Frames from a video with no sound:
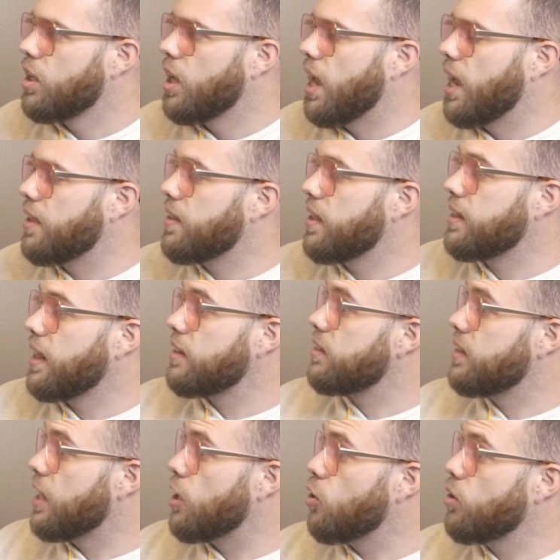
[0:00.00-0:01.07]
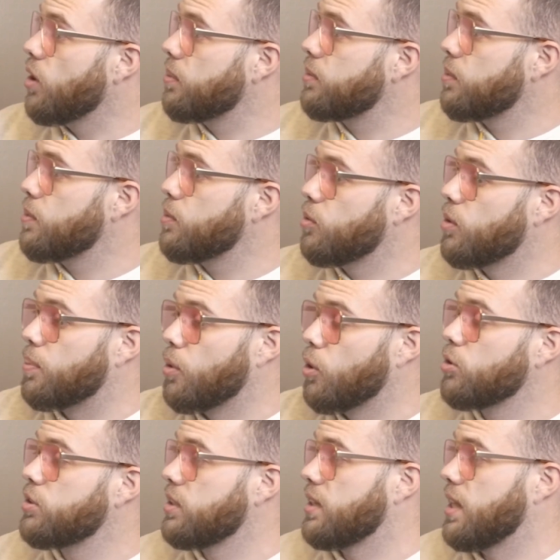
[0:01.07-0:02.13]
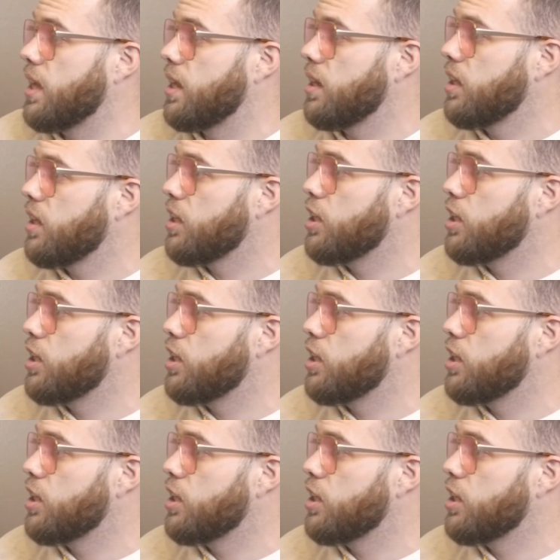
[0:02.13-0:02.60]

And that they go up to people approaching that.